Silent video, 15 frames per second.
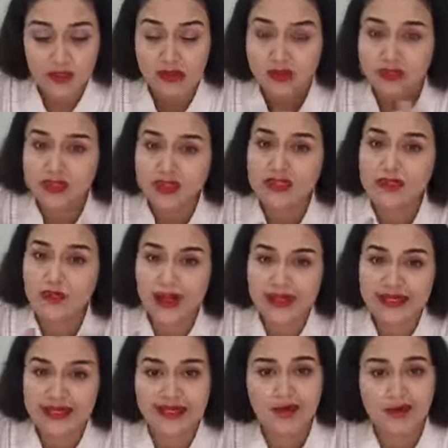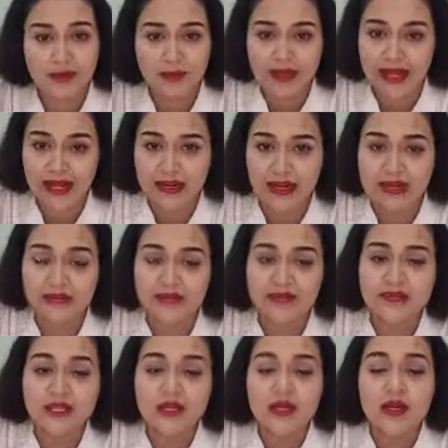So it is whitehead or a blackhead.
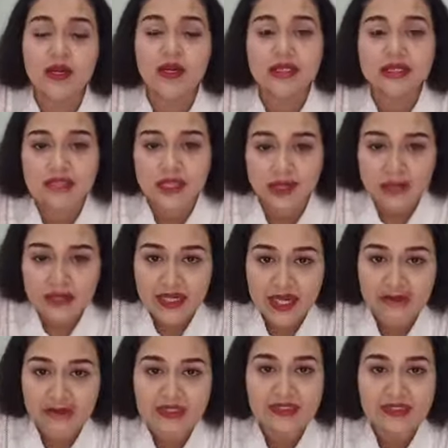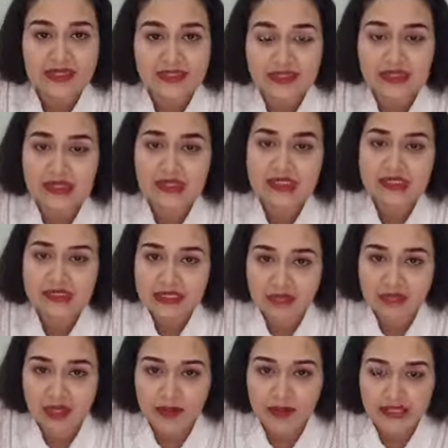Sometimes this
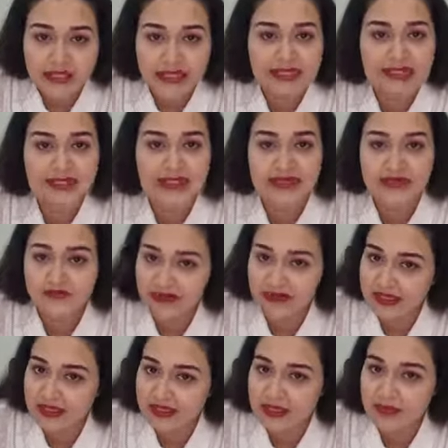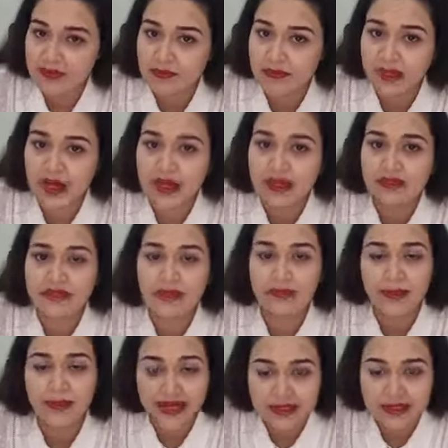sebum gets infected by the
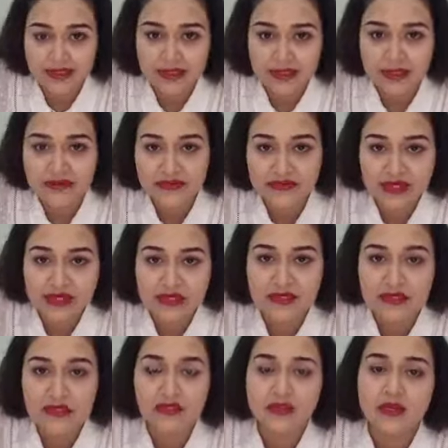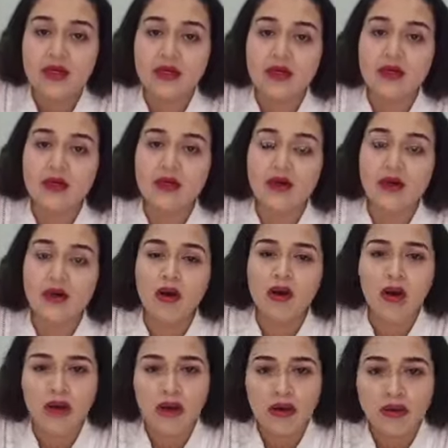bacterial infection
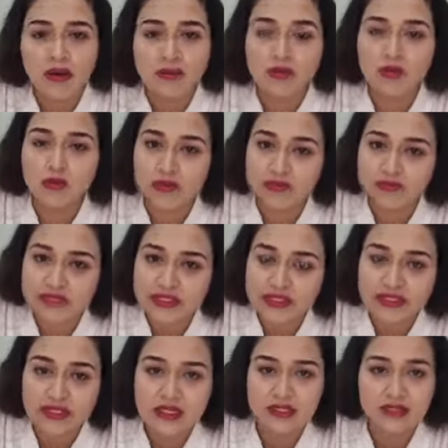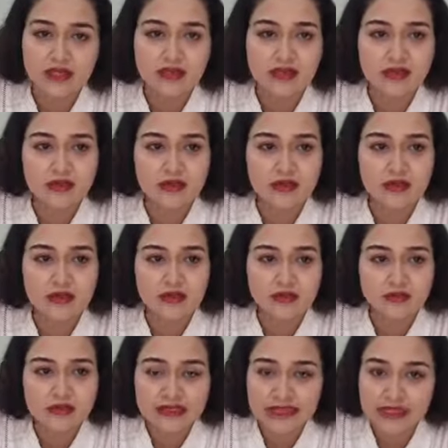or
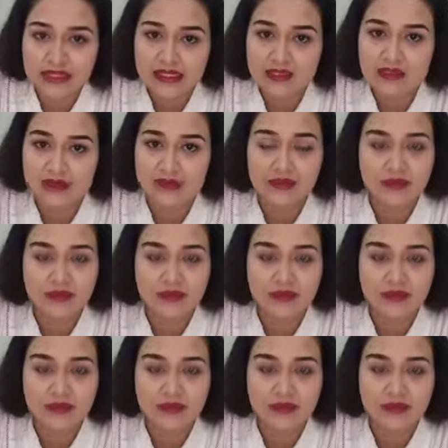superficial skin